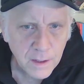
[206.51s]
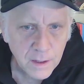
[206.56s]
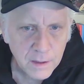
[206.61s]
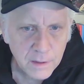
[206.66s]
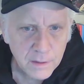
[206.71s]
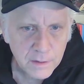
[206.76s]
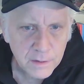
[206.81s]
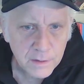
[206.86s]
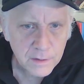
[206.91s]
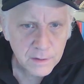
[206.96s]

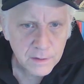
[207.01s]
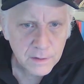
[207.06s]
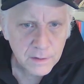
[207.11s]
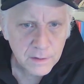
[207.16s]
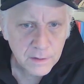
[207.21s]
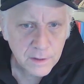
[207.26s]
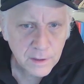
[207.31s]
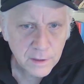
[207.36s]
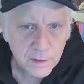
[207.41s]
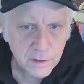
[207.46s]

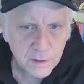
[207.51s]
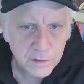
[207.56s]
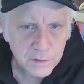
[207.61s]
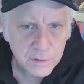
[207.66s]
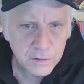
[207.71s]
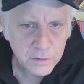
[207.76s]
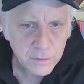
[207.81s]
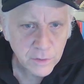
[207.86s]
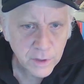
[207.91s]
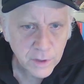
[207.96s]
and that
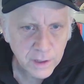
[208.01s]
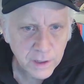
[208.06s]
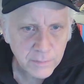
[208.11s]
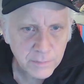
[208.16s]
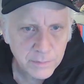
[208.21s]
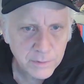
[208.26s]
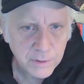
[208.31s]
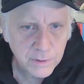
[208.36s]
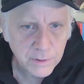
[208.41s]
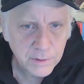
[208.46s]
the
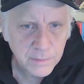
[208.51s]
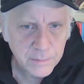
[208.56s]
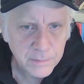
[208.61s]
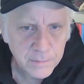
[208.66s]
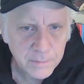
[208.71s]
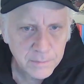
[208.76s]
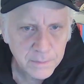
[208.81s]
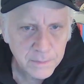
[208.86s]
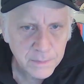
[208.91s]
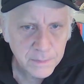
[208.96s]
script,